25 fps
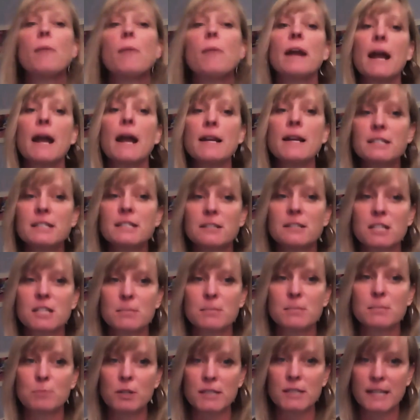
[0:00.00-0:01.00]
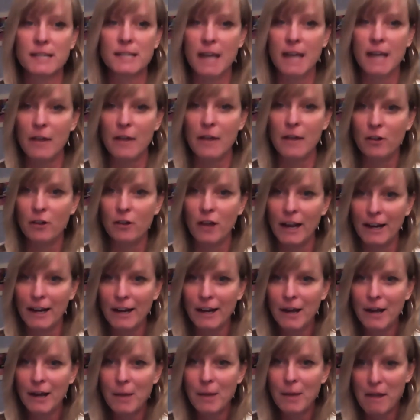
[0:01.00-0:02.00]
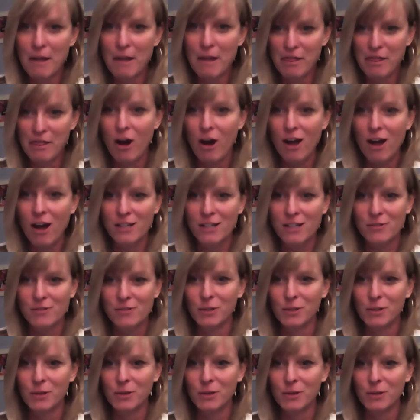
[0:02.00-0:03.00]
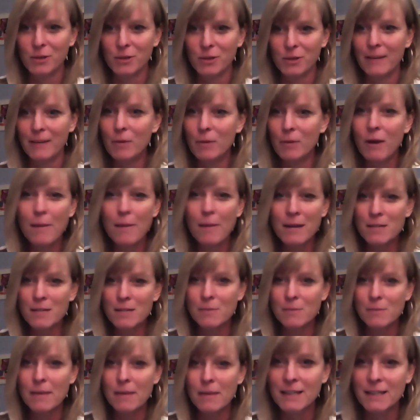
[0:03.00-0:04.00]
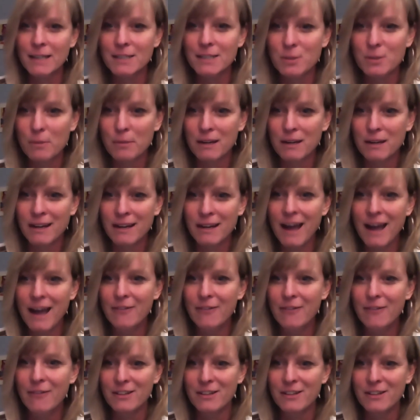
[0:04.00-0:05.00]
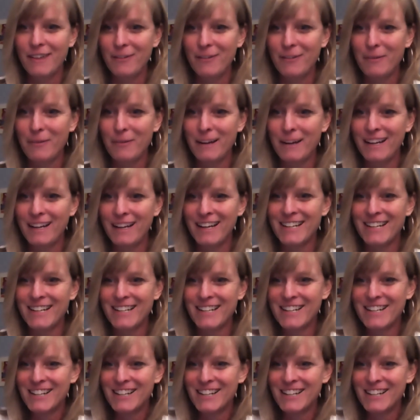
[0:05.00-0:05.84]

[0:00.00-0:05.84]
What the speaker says: I'm like, I need to just put together like my thoughts real quick, and then I'm like, well, I might as well make it into a PDF so that everybody can use